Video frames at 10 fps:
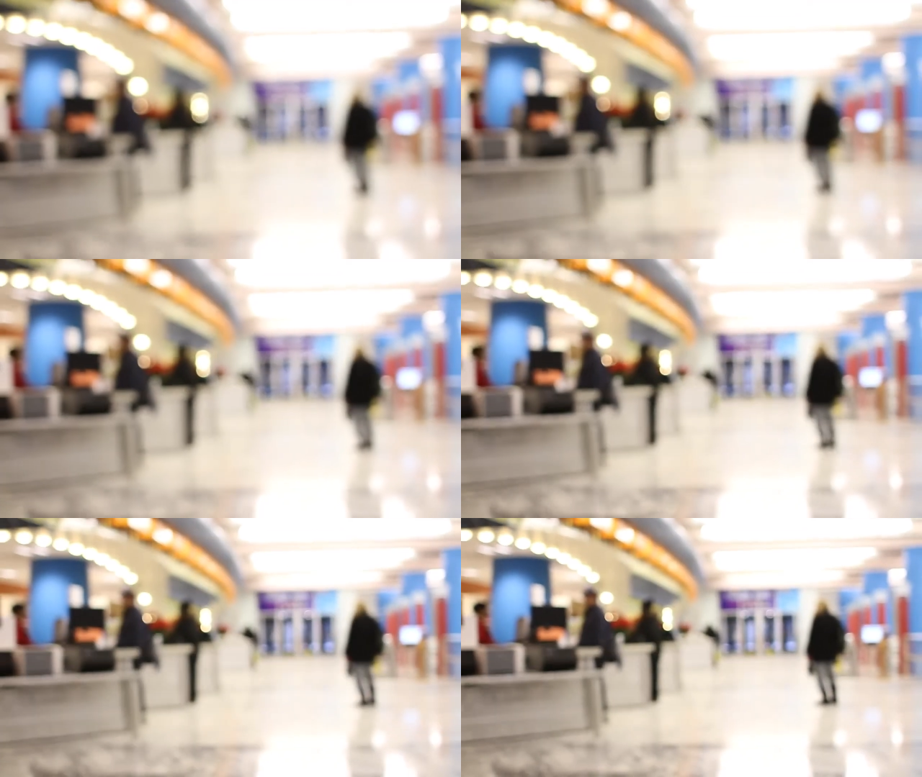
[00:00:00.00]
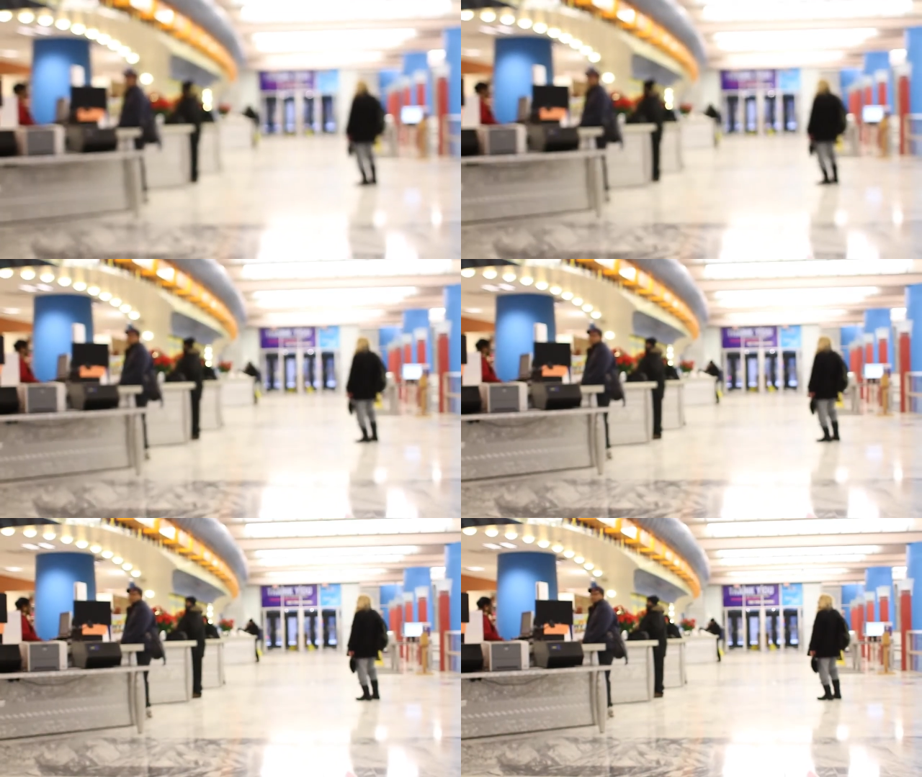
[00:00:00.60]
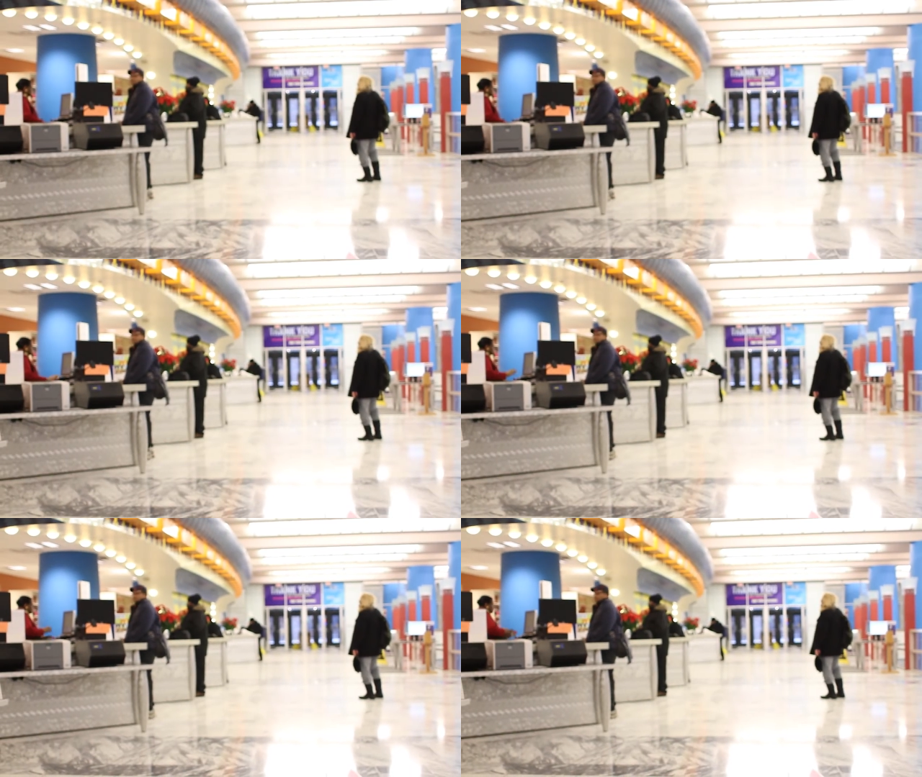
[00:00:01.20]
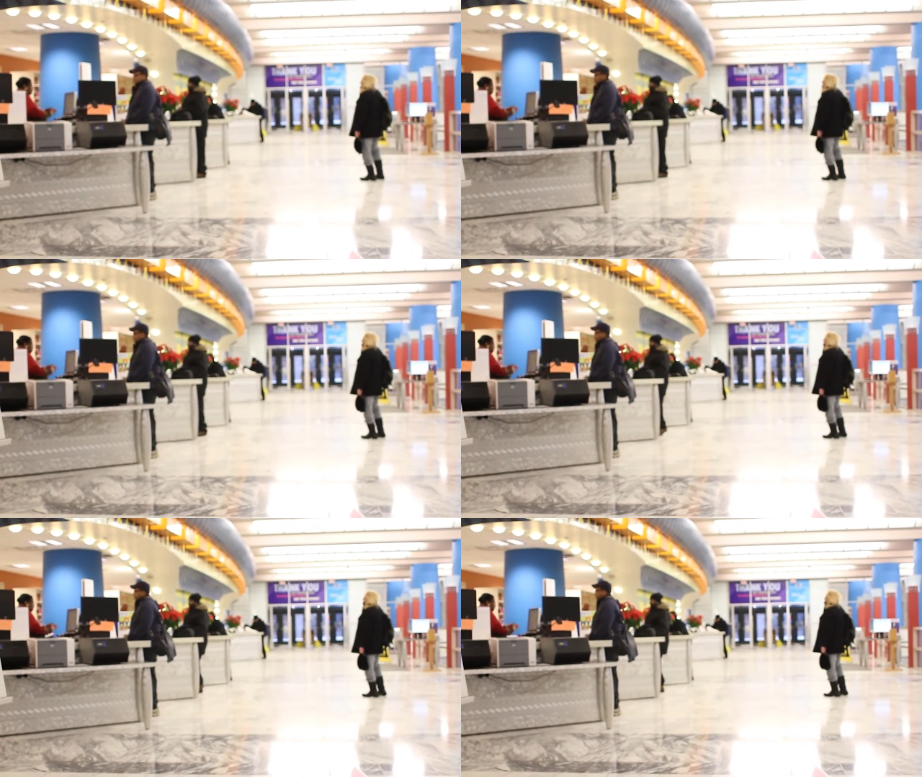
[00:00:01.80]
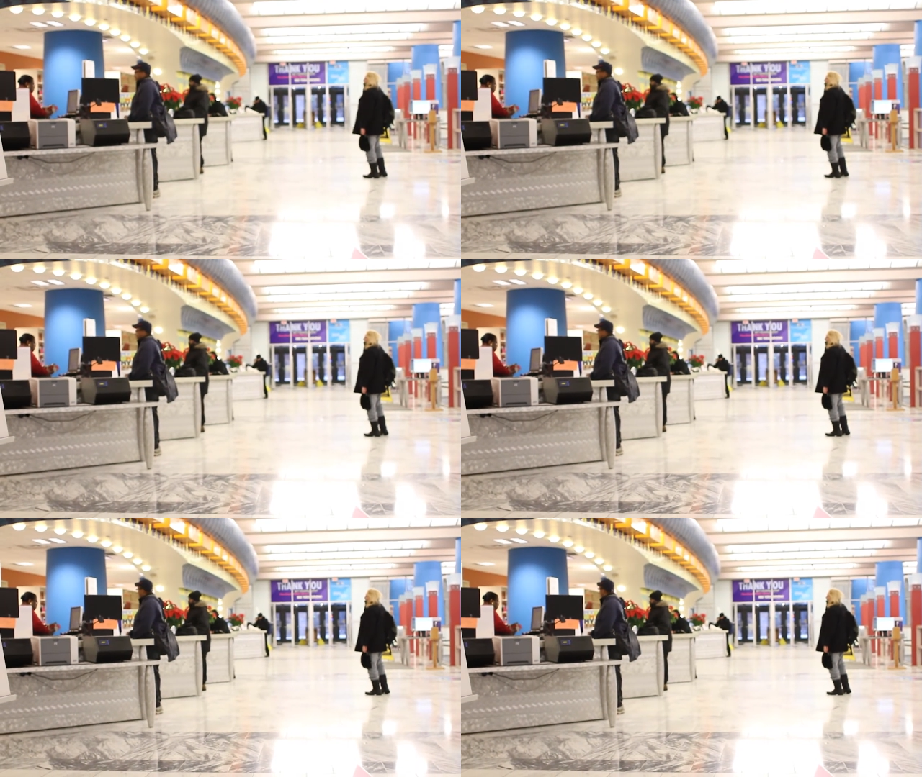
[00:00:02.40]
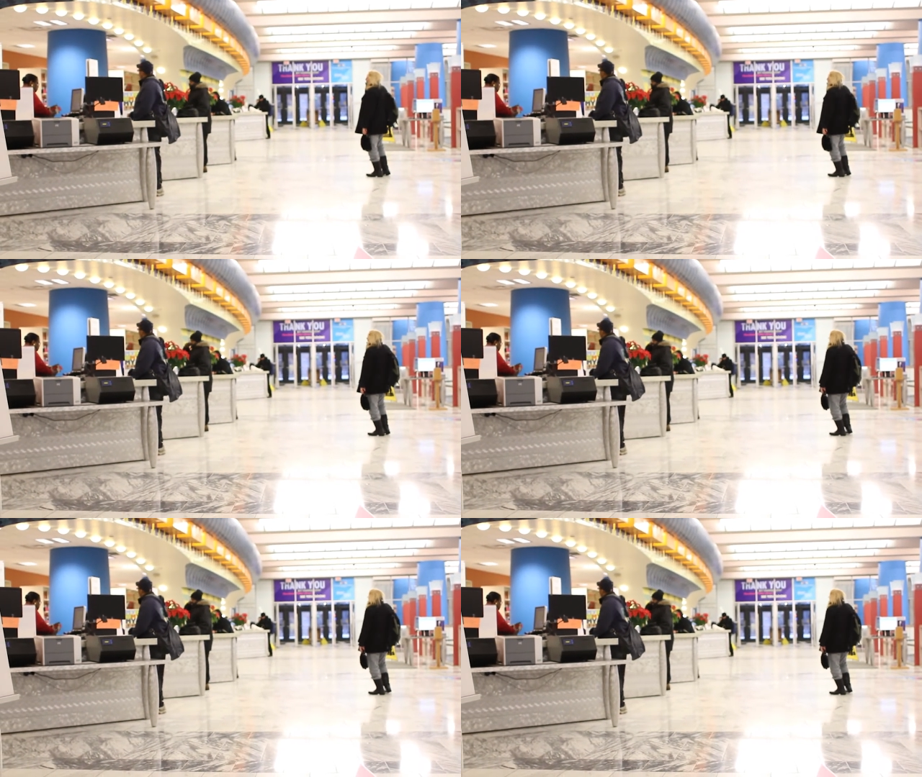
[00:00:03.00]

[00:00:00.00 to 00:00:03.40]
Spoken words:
[unreadable: no face in view]